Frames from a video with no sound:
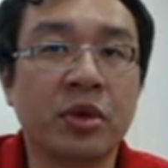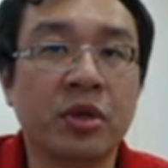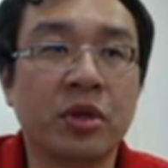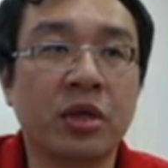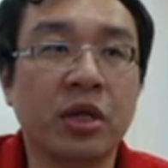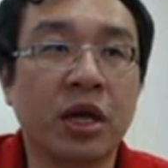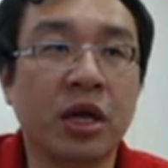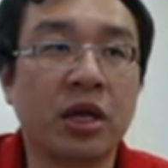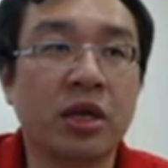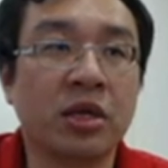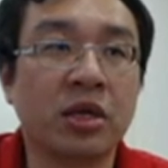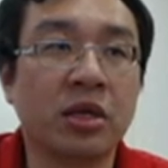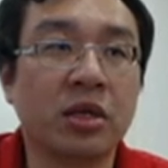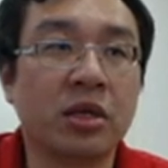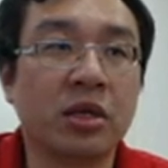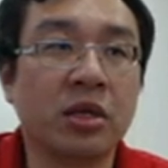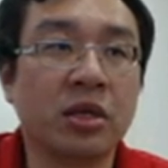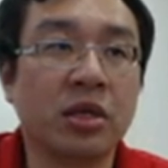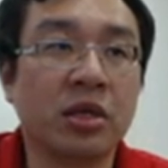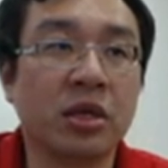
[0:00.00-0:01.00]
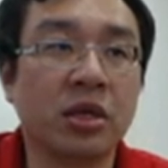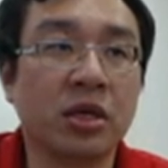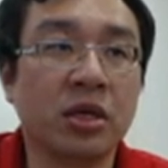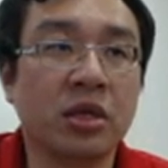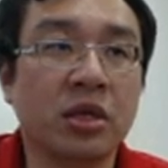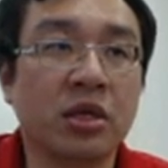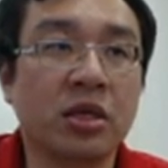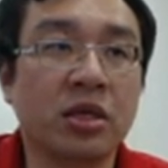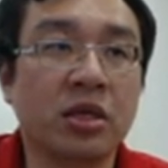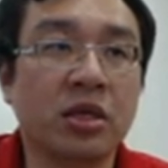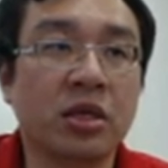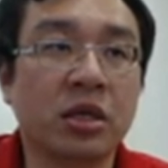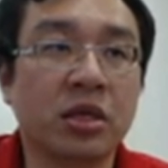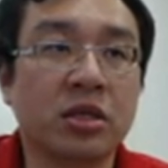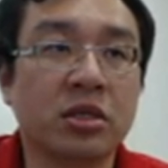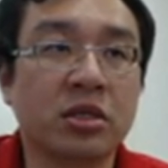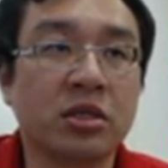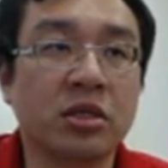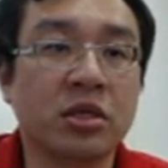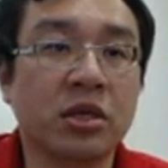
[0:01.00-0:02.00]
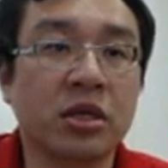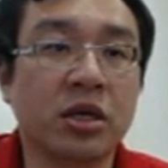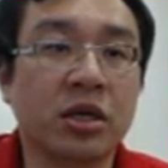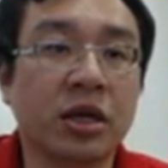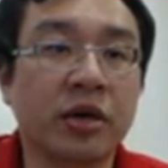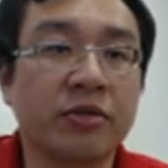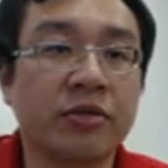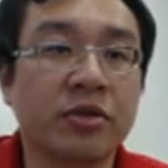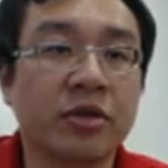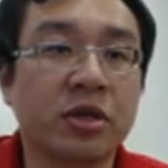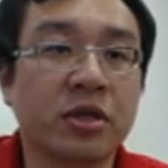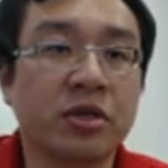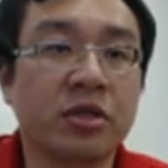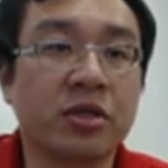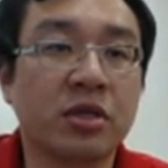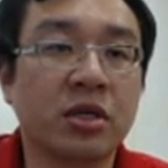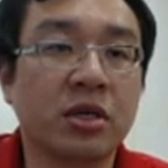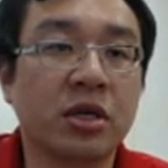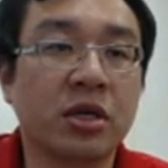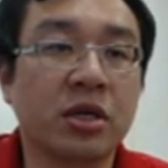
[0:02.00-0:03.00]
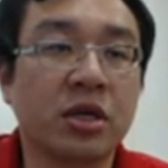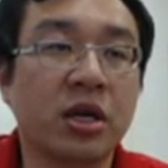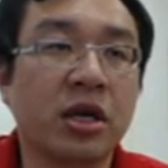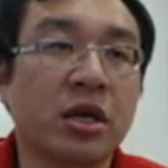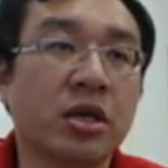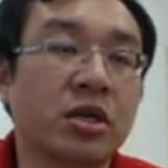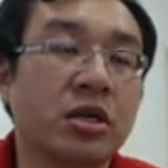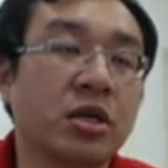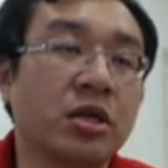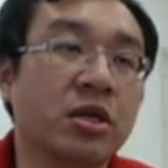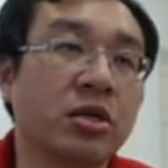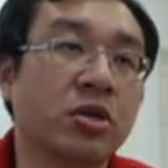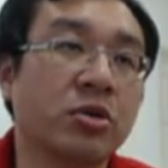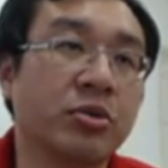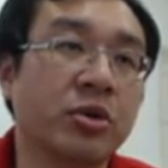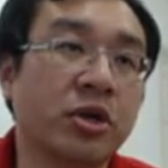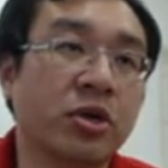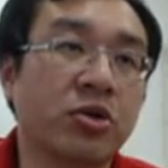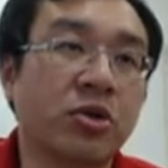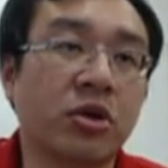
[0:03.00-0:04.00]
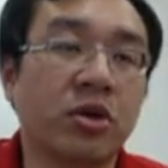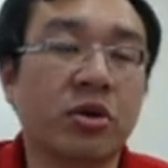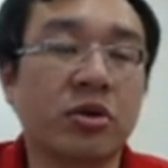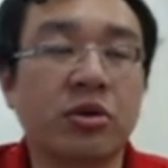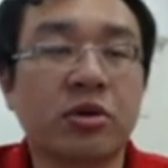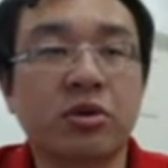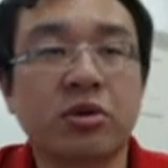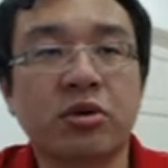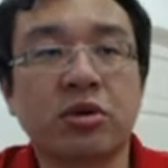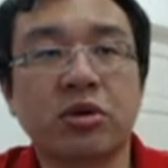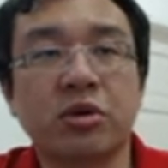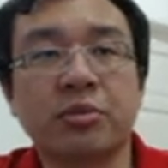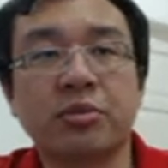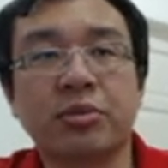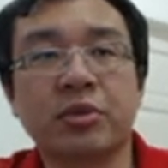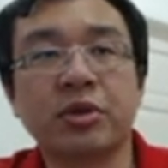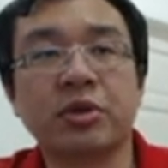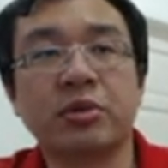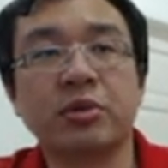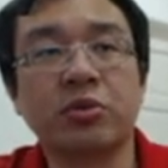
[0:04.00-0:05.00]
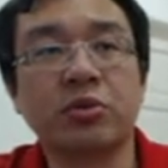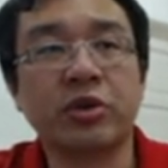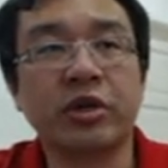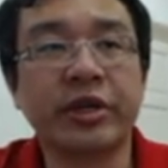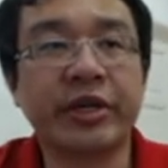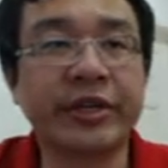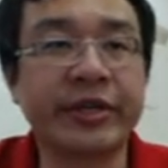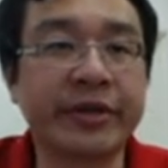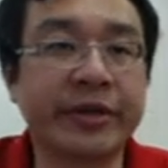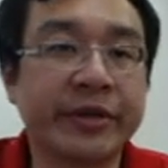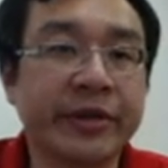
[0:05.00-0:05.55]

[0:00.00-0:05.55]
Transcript: then the e takes f6, and here you will be complete winning